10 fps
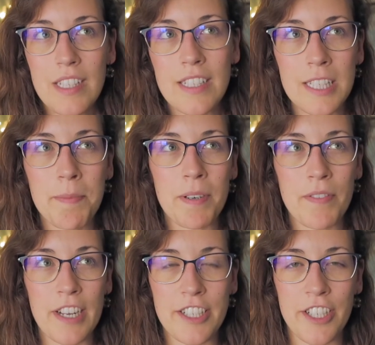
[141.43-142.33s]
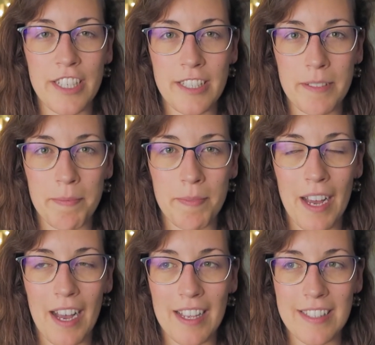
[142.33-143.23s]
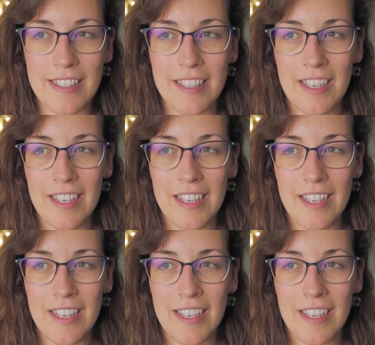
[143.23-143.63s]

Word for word: see perfectionism as